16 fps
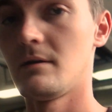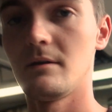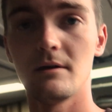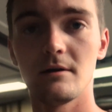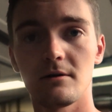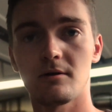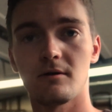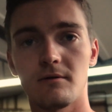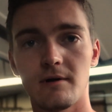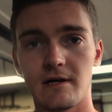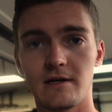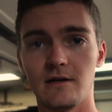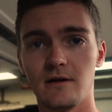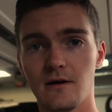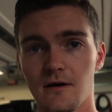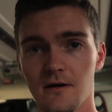get it all ready
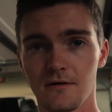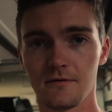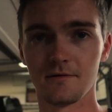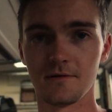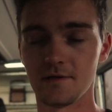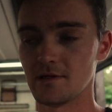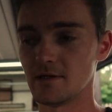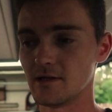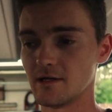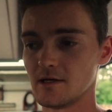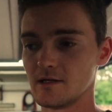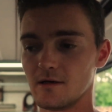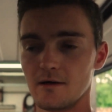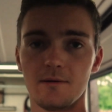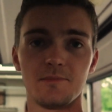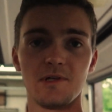to go, and
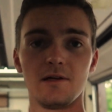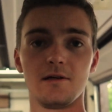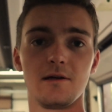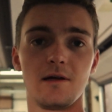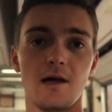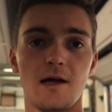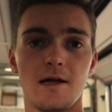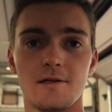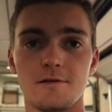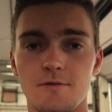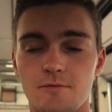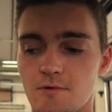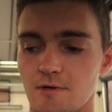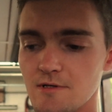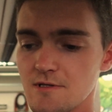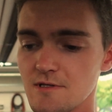then I'll update you
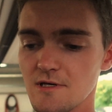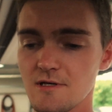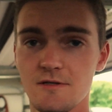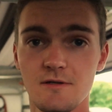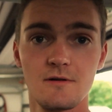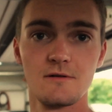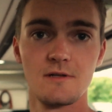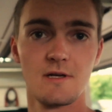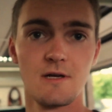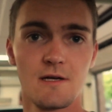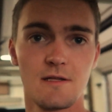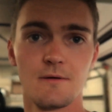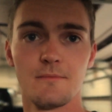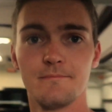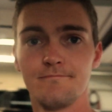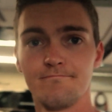guys once I start to
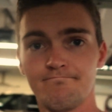cut them.